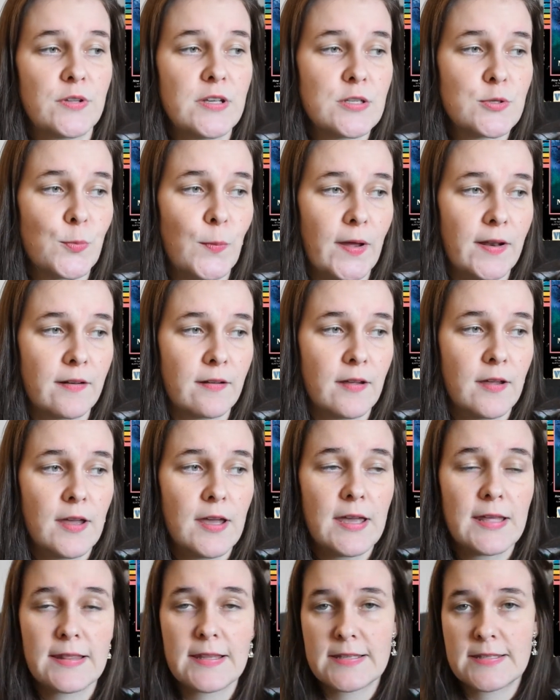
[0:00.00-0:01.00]
this one,
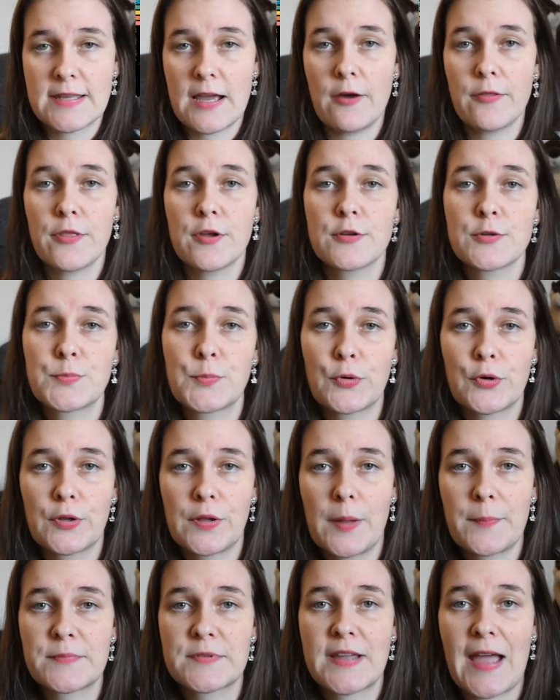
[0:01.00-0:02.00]
The Southern Book
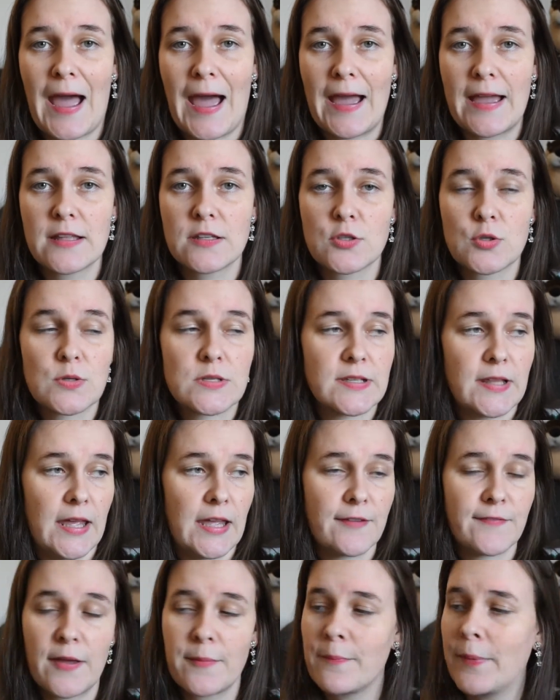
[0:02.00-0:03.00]
Club's Guide to
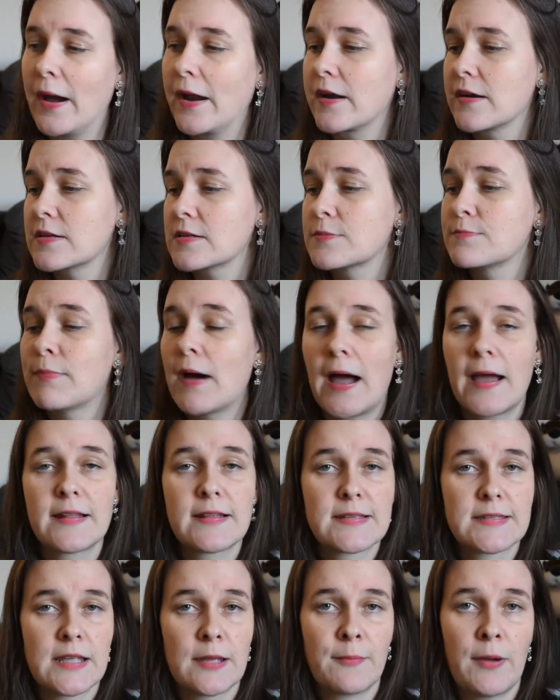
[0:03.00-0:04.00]
Slaying Vampires by
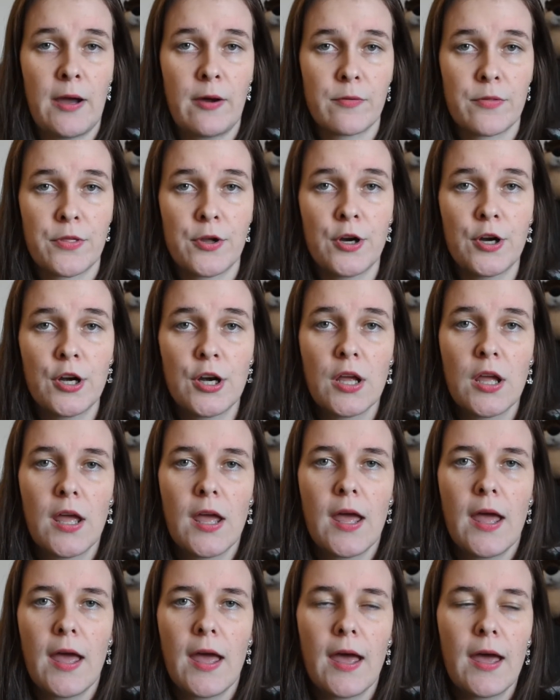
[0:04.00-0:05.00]
the same author.
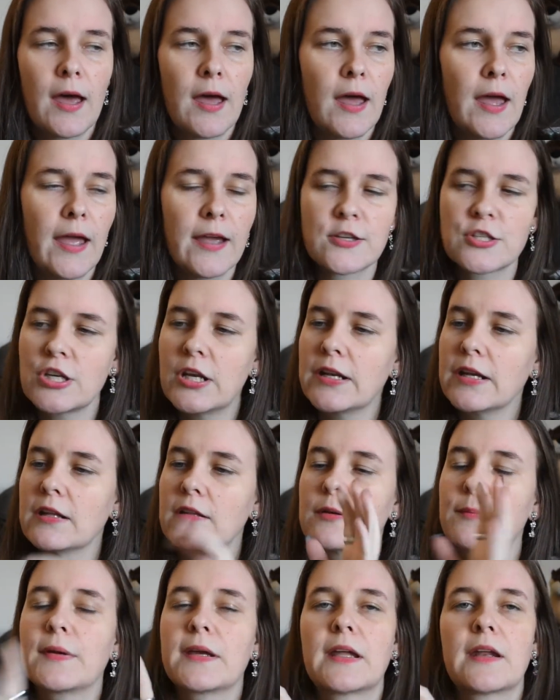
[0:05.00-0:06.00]
Actually, in
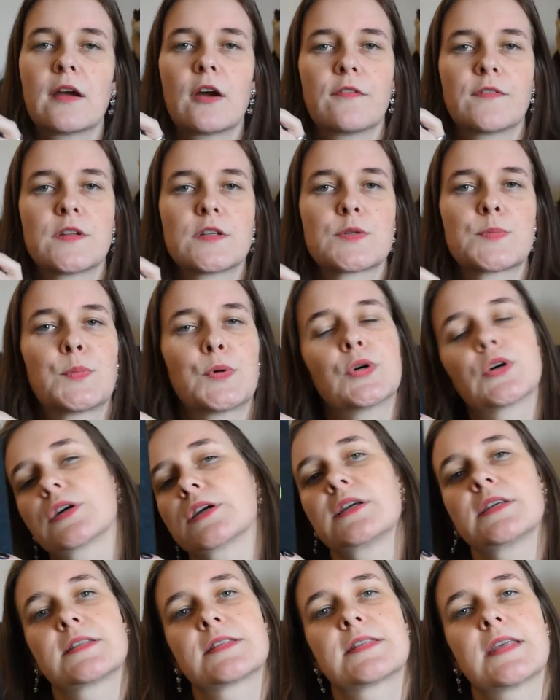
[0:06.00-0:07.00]
the beginning of this book,
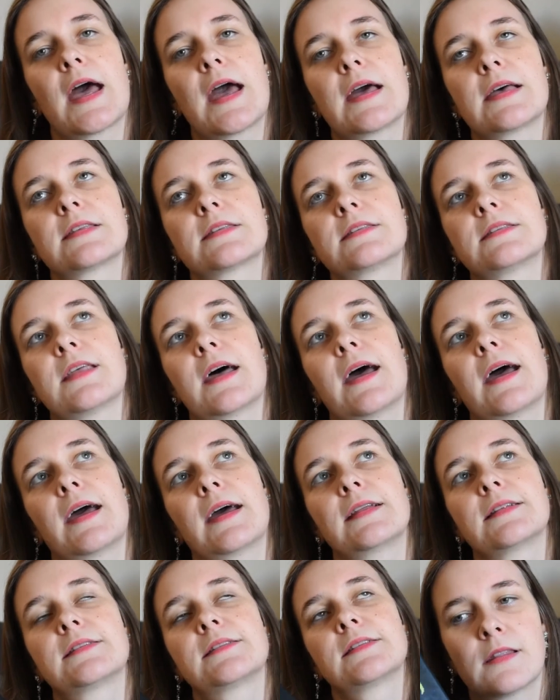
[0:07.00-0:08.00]
he says
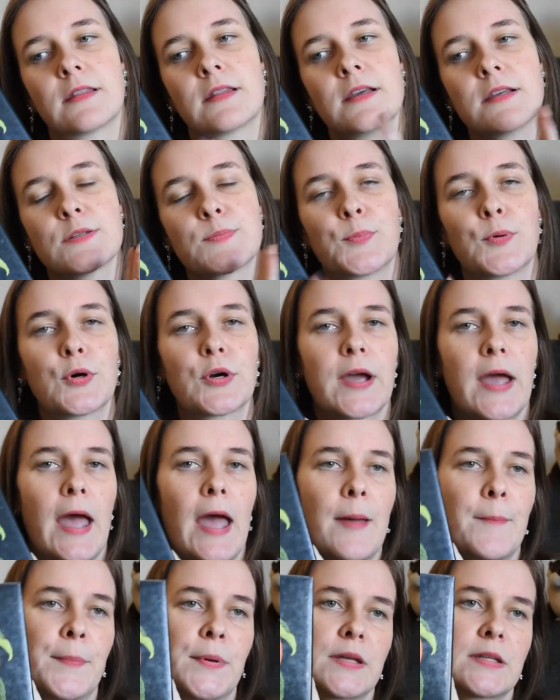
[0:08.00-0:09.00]
that this book
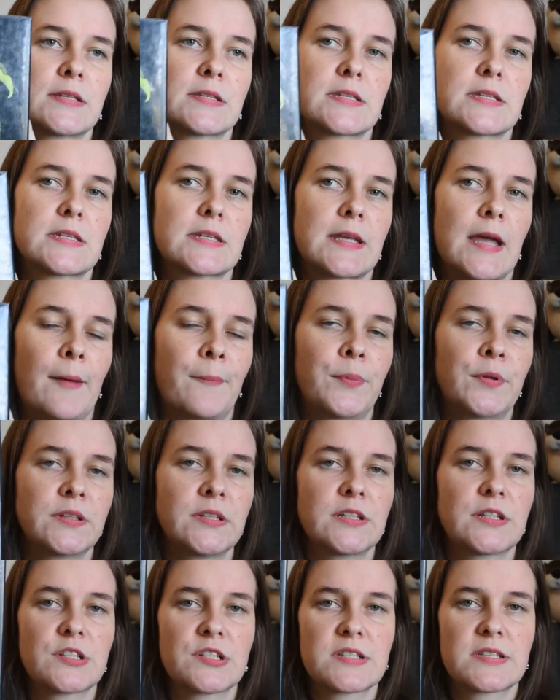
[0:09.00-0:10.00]
happens a couple of
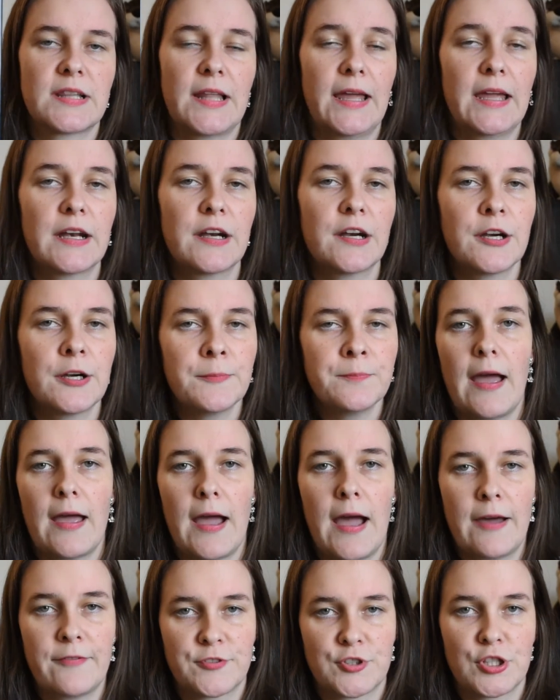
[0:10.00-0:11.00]
years later,
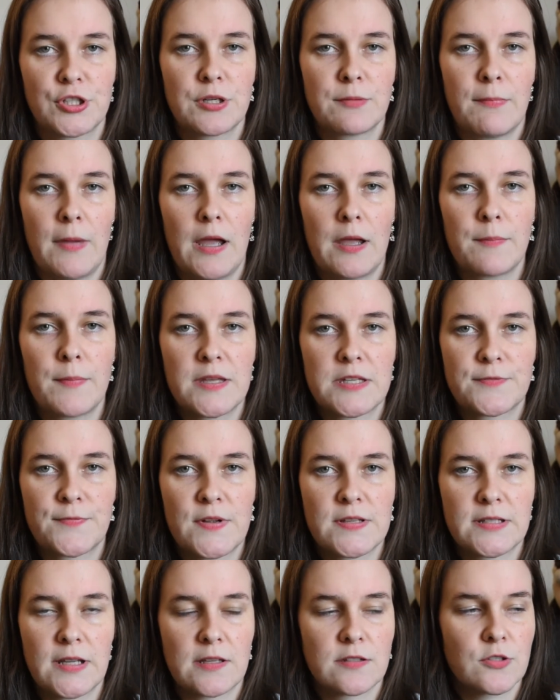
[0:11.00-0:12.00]
after the My Best
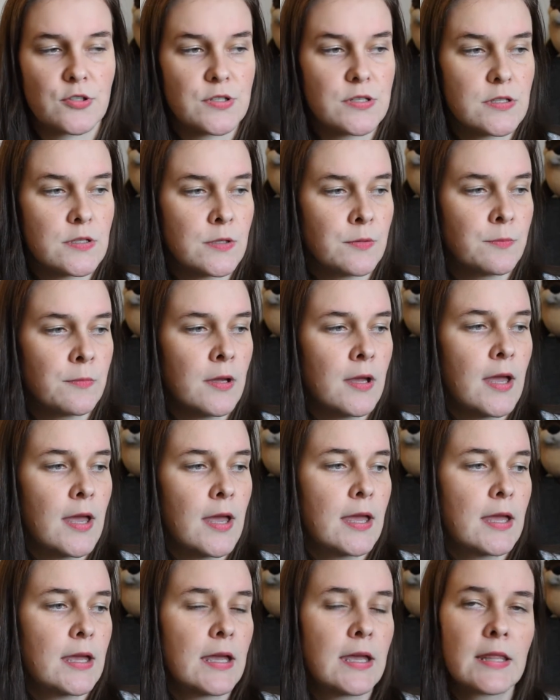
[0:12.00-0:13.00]
Friend's Exorcism,
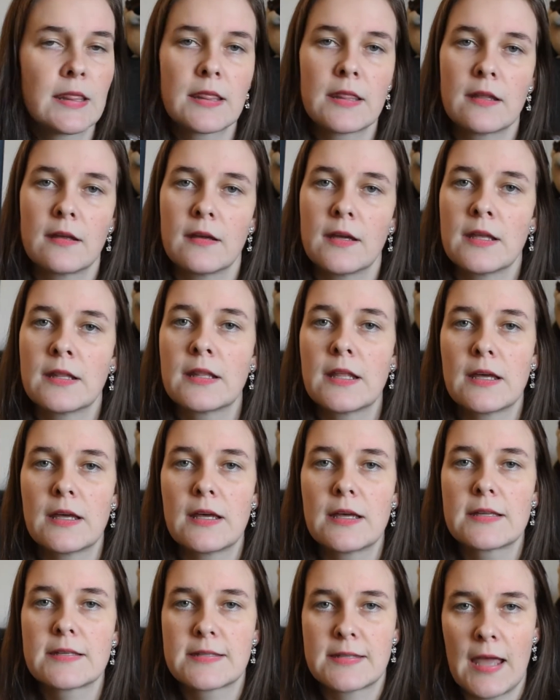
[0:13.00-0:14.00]
in
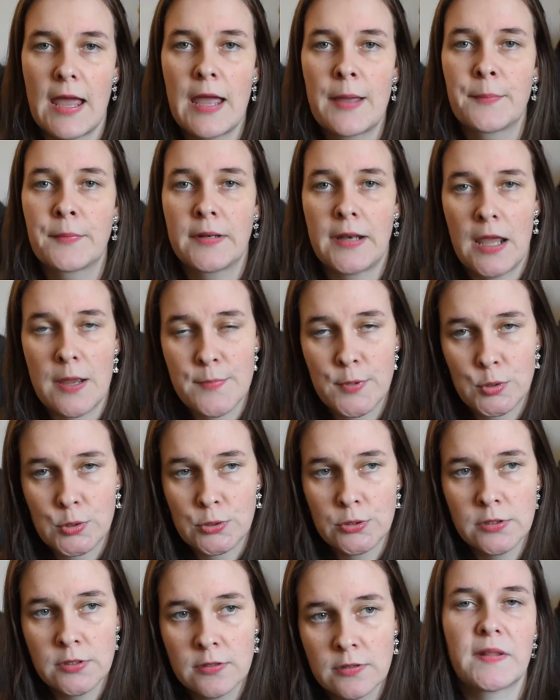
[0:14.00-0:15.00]
the same
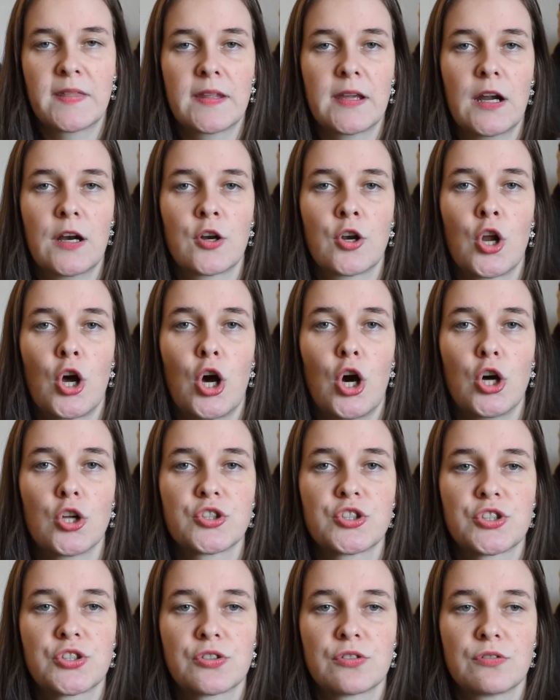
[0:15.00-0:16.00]
neighborhood, but they are
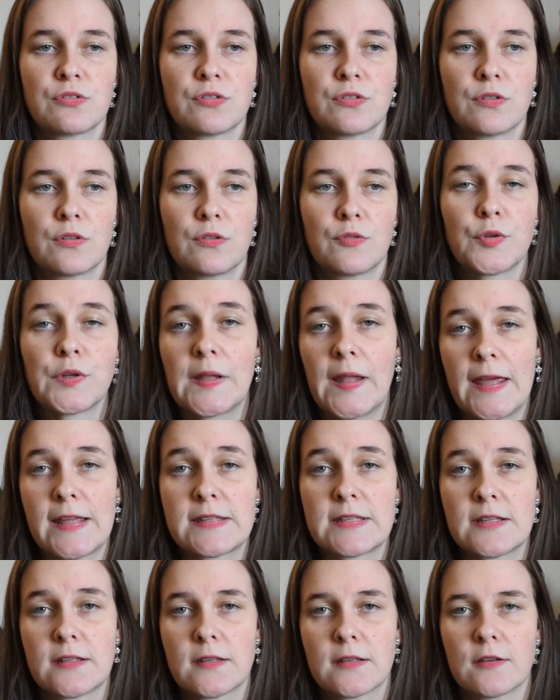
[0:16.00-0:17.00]
not
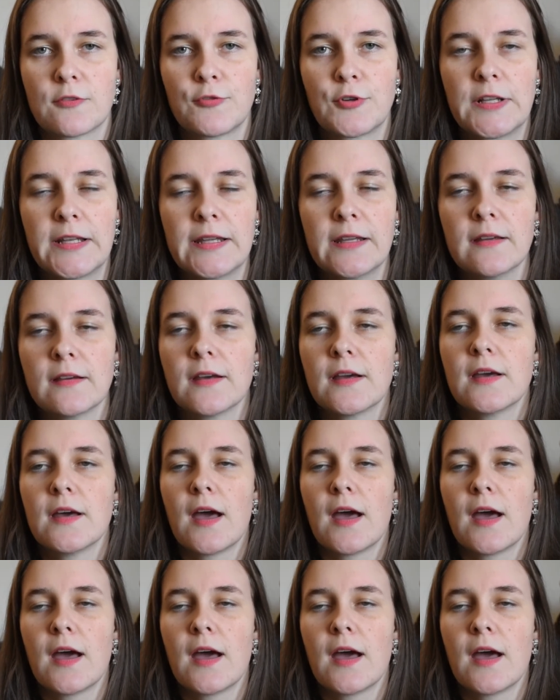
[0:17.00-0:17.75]
related, really.